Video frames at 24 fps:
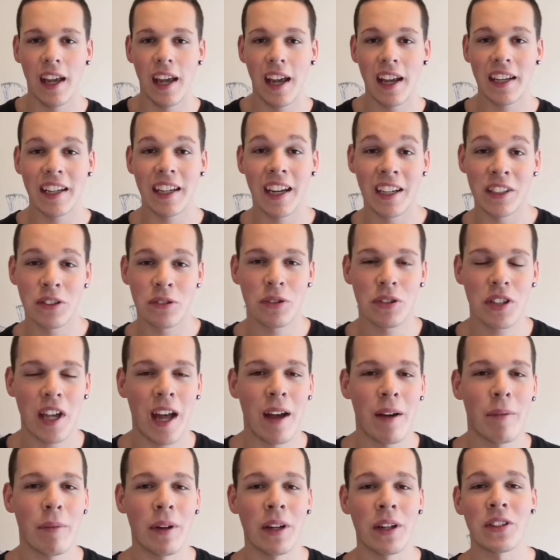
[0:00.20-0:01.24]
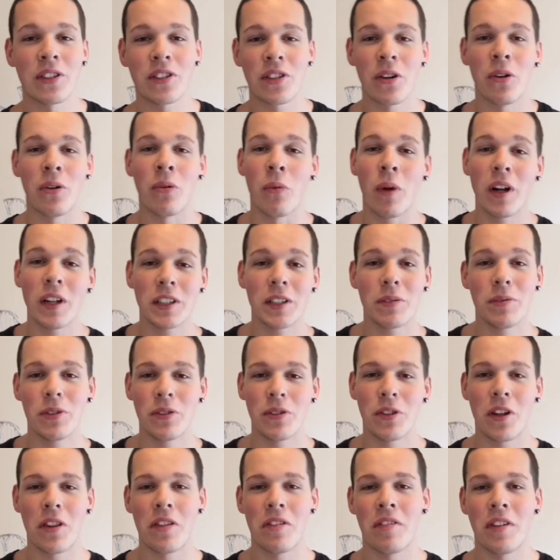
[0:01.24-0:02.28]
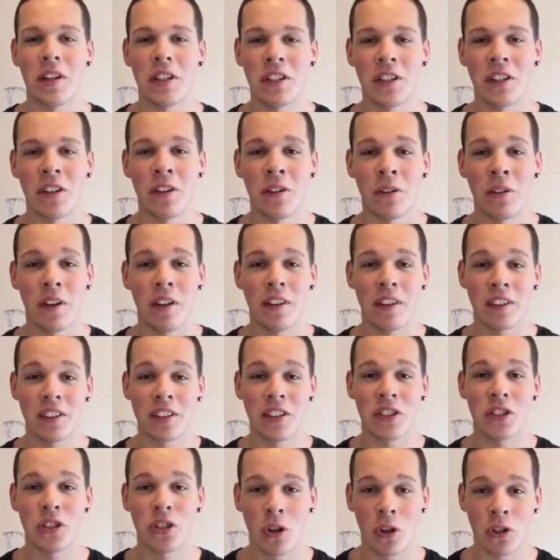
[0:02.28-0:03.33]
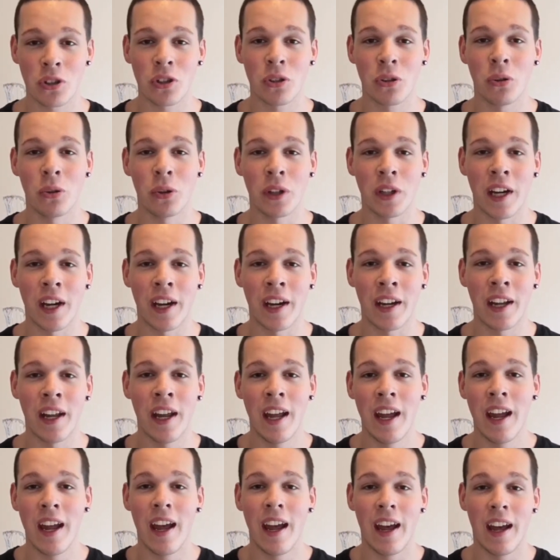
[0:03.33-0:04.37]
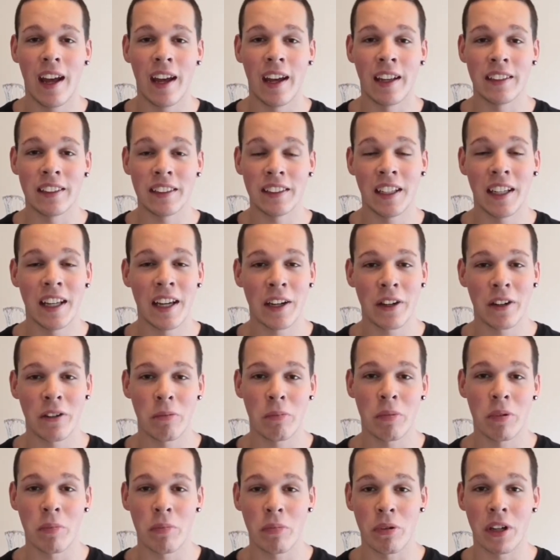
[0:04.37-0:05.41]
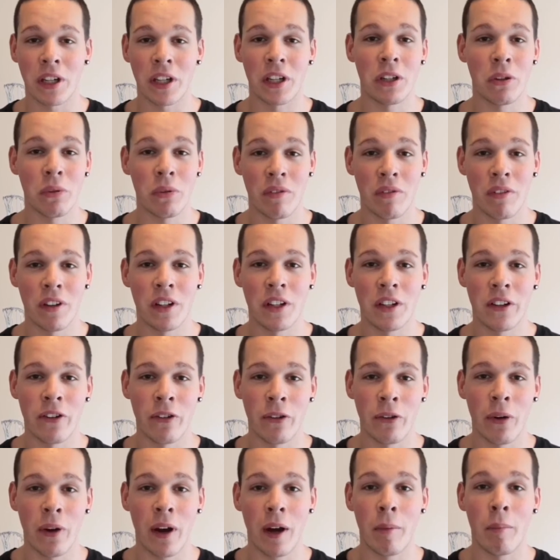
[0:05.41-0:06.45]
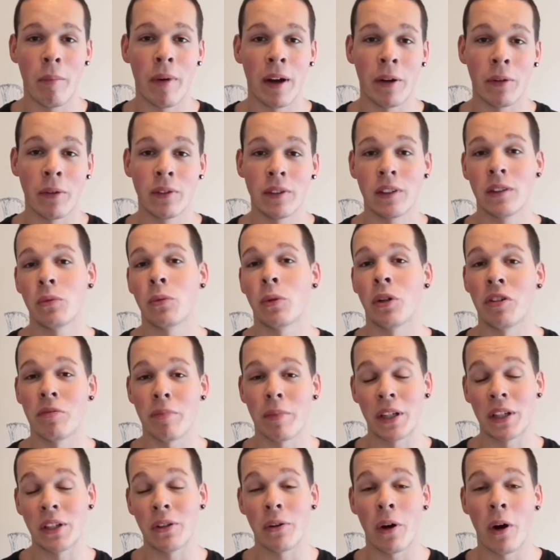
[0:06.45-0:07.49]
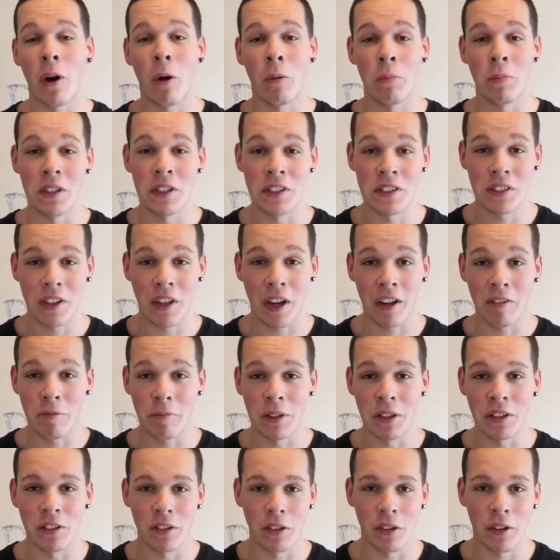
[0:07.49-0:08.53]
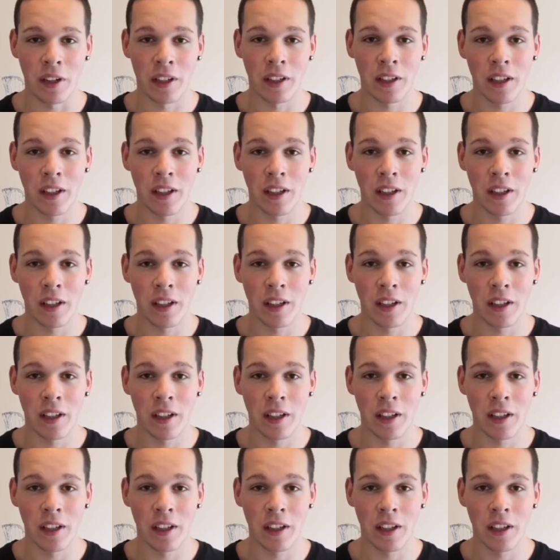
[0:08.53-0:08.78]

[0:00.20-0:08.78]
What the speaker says: Hey guys, what's happening? So, welcome to another video. This is Josh Tall Guy, and today I'm going to be bringing you a video about one of my new hobbies that I've been doing.